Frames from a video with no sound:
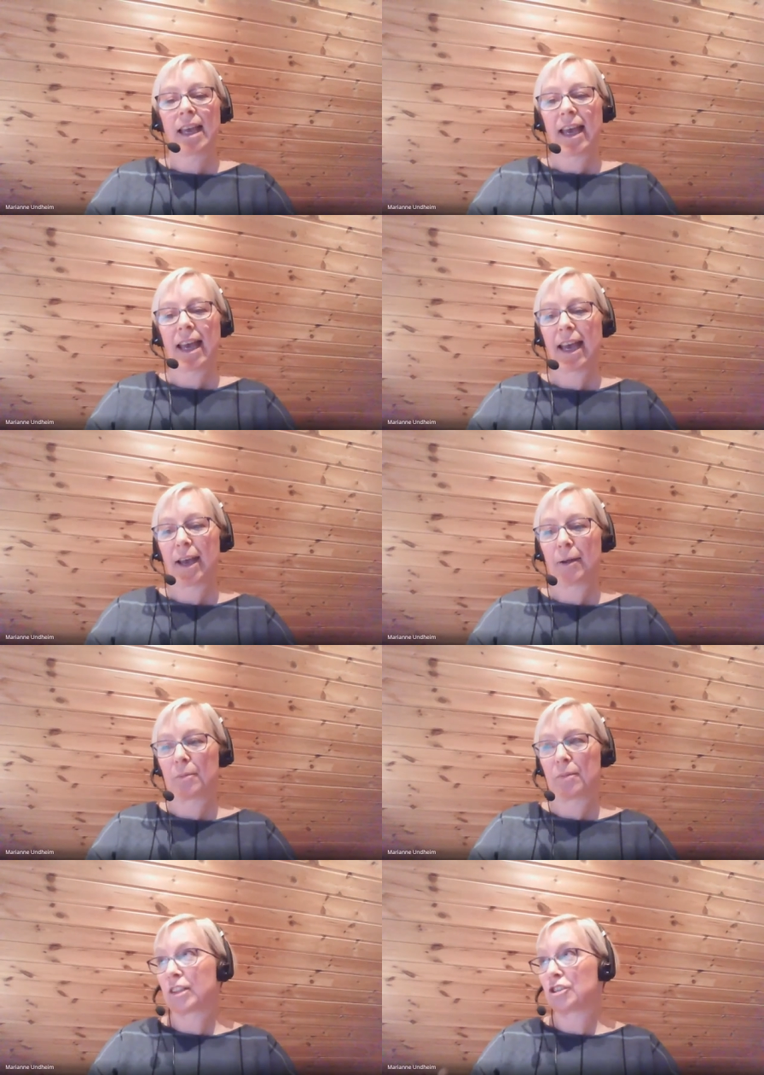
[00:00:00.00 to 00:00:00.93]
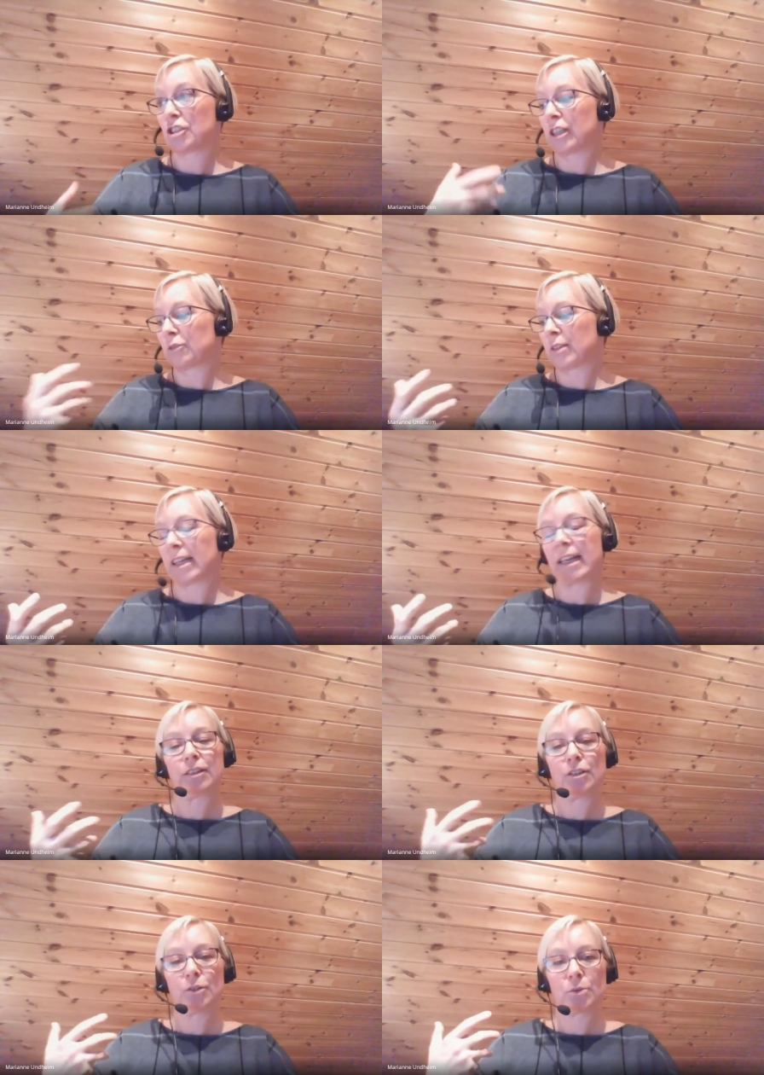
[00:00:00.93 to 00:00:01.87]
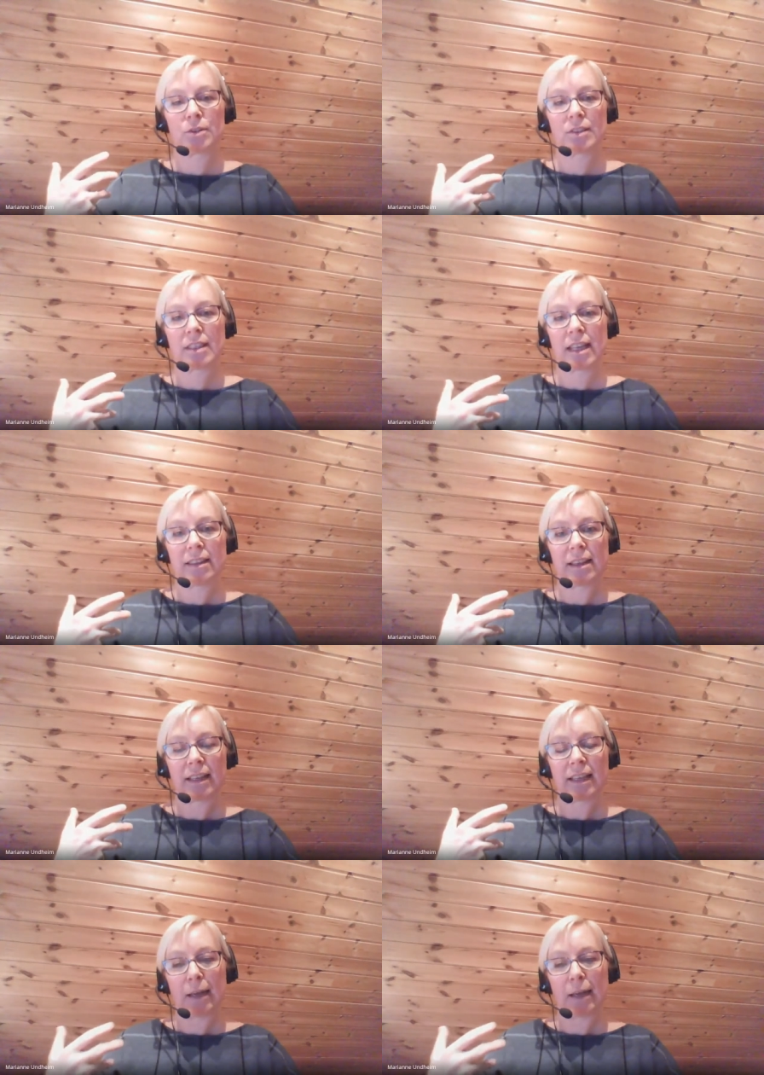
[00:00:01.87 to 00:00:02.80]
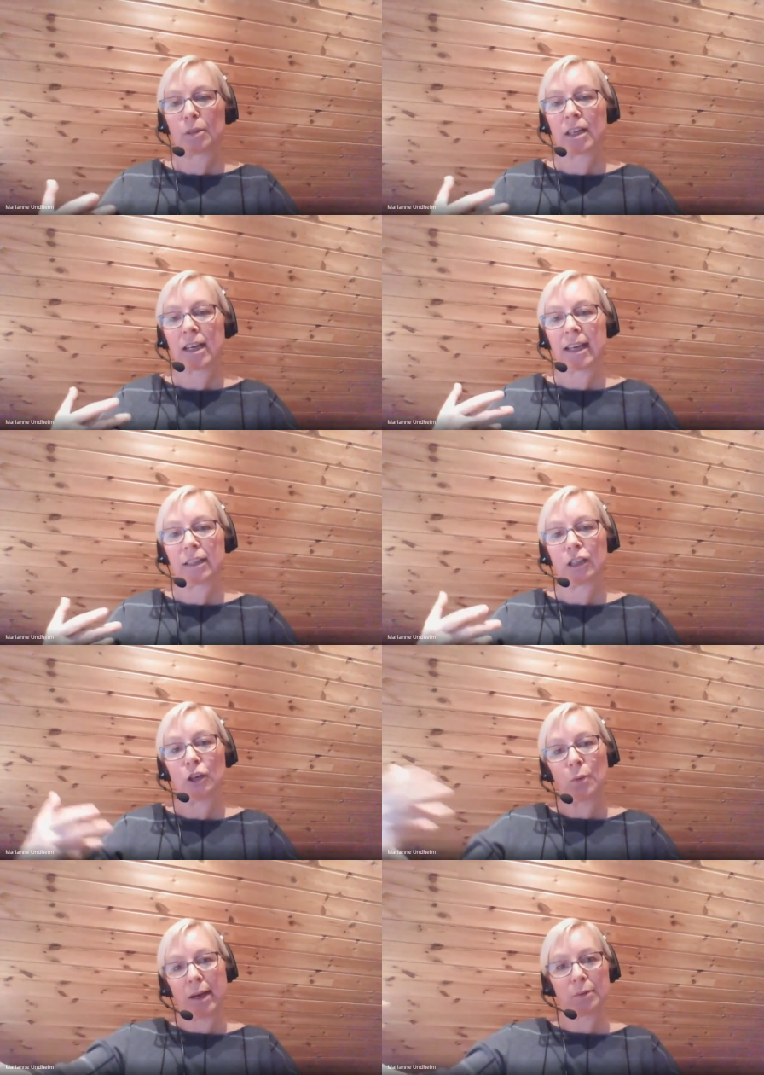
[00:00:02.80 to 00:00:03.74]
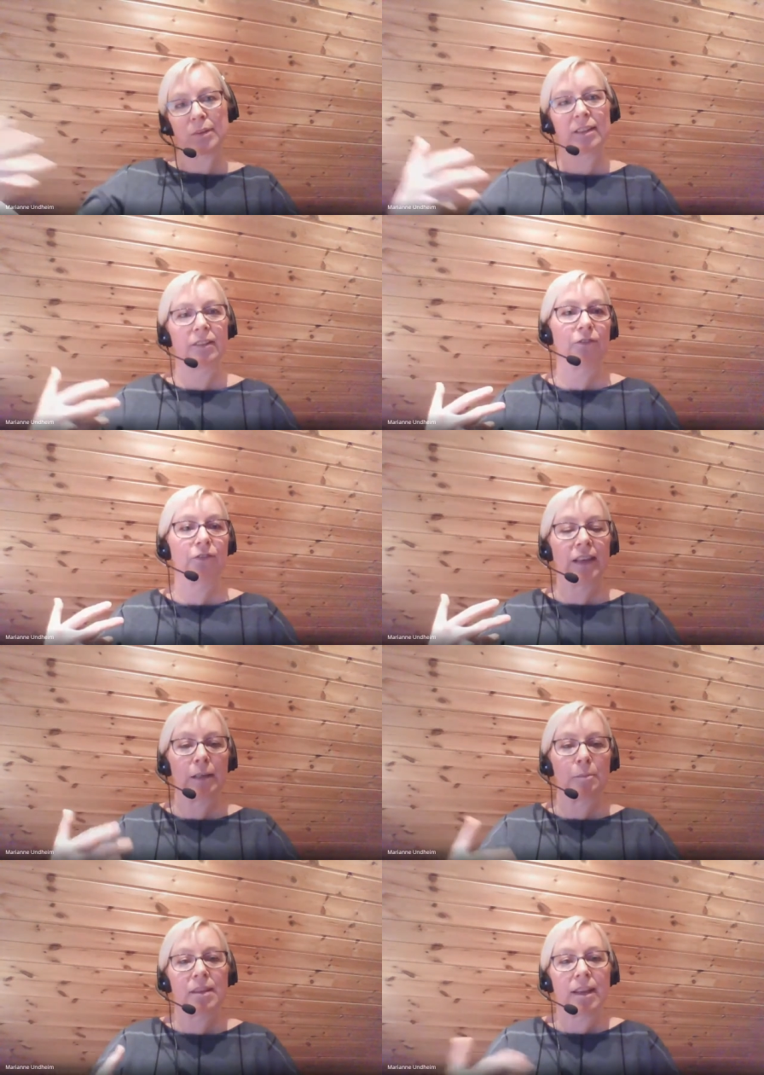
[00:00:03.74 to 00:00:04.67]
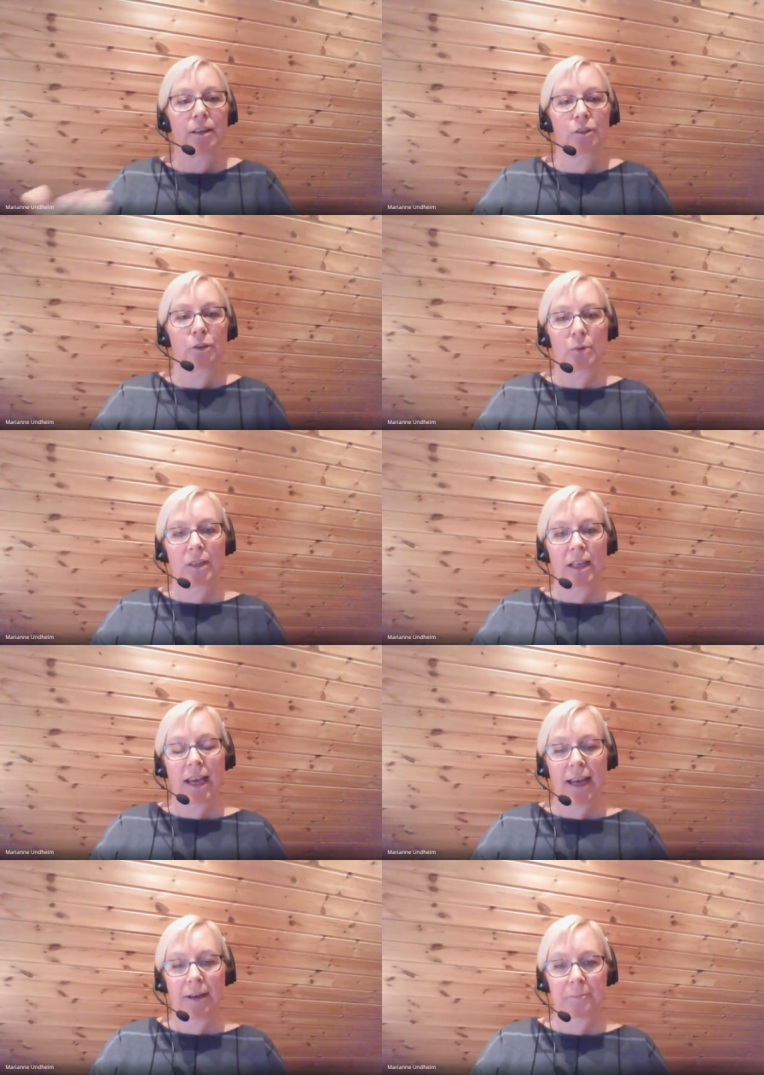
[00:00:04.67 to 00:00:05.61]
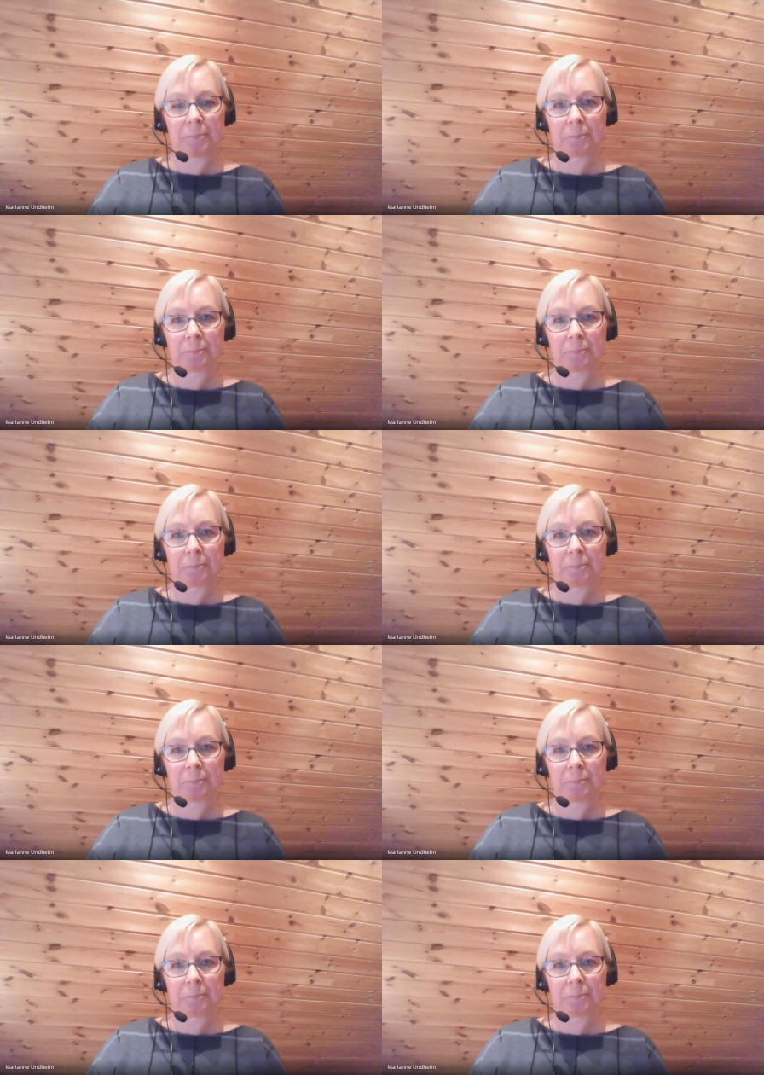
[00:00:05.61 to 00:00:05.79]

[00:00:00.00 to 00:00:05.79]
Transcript: Um, the children can use uh, the camera and go out and film their own um,